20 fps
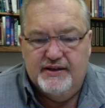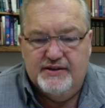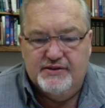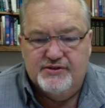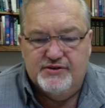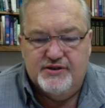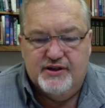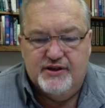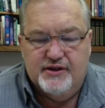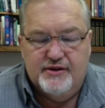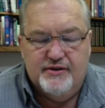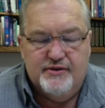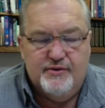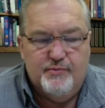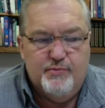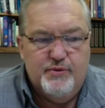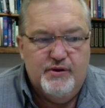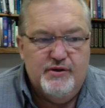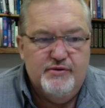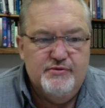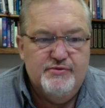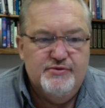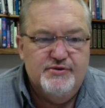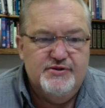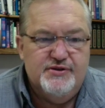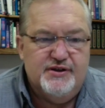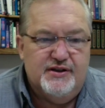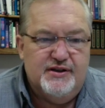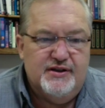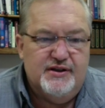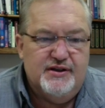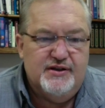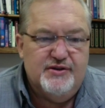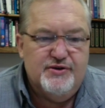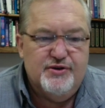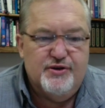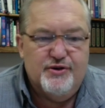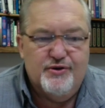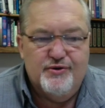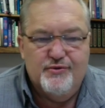and share the post, and then
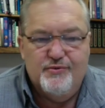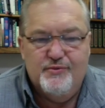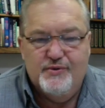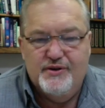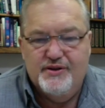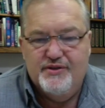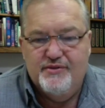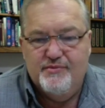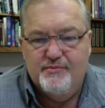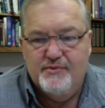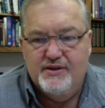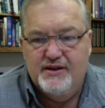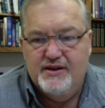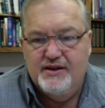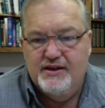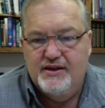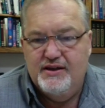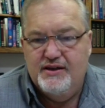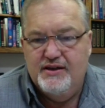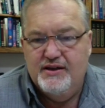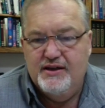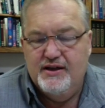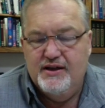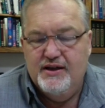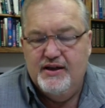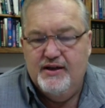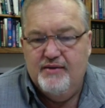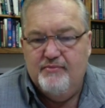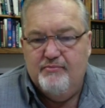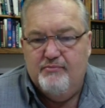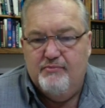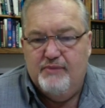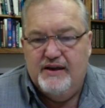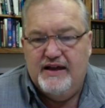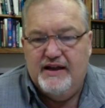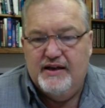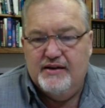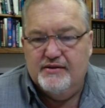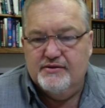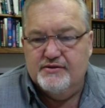turn with me
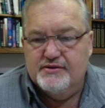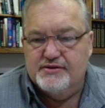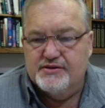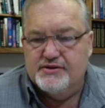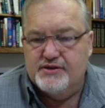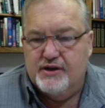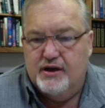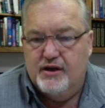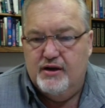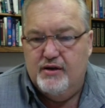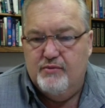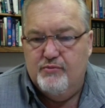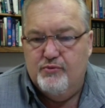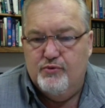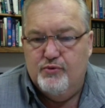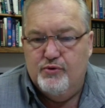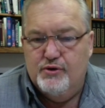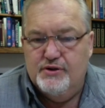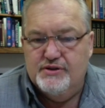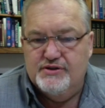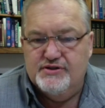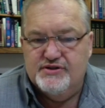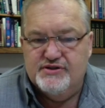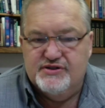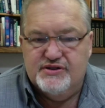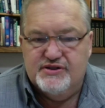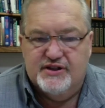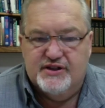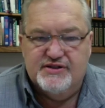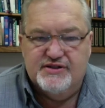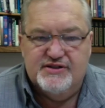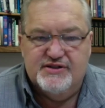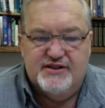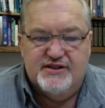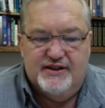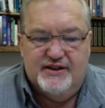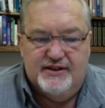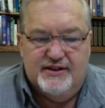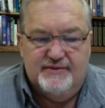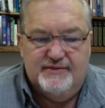back to Psalm
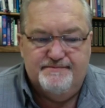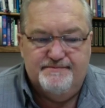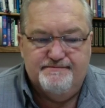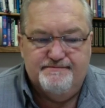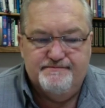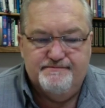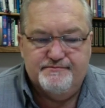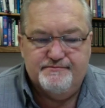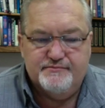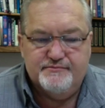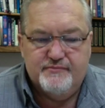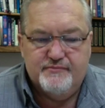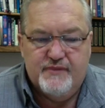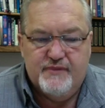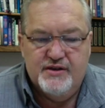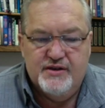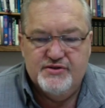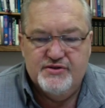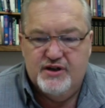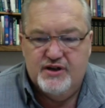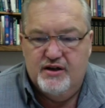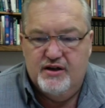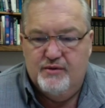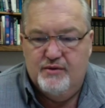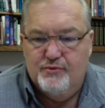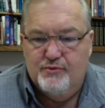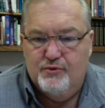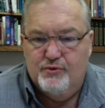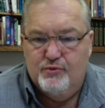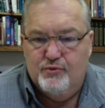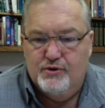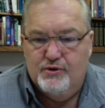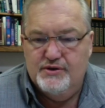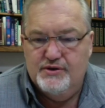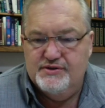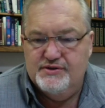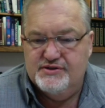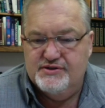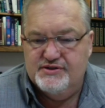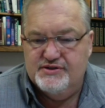116. Psalm
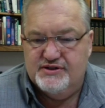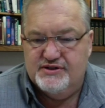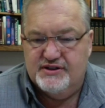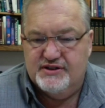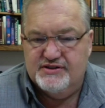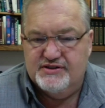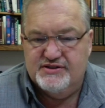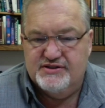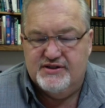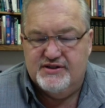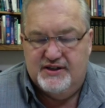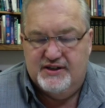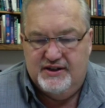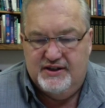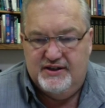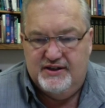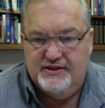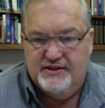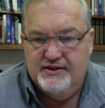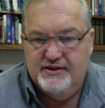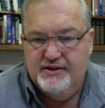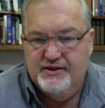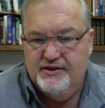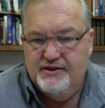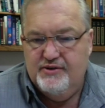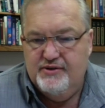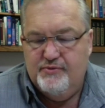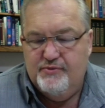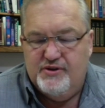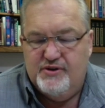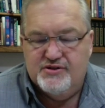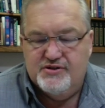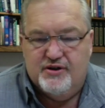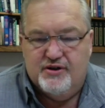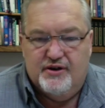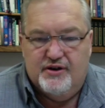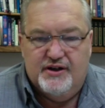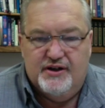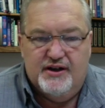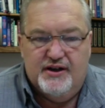116. We're
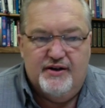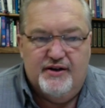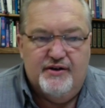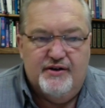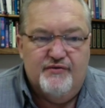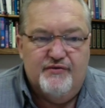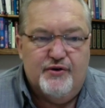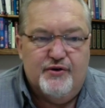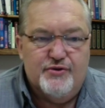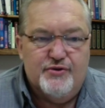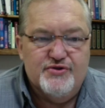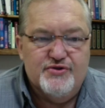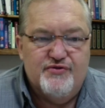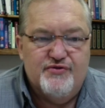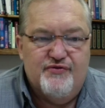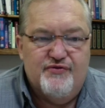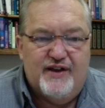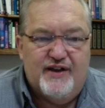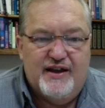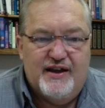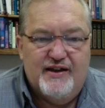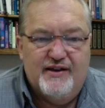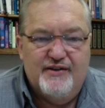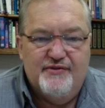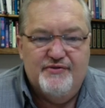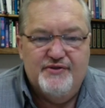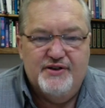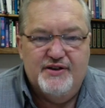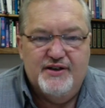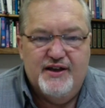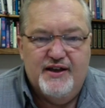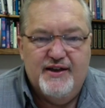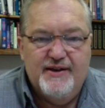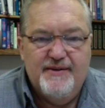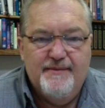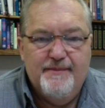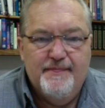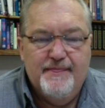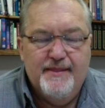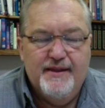starting there in verse 5 today.
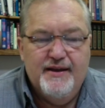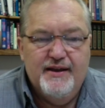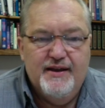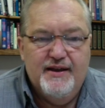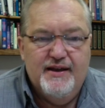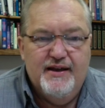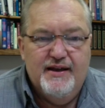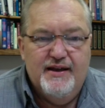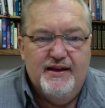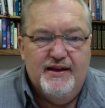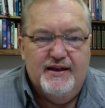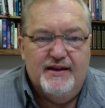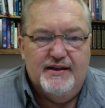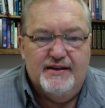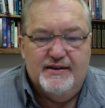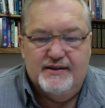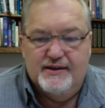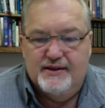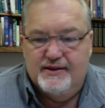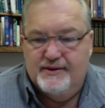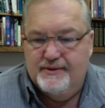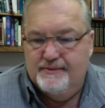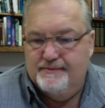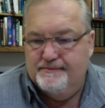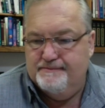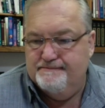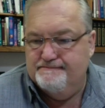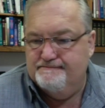And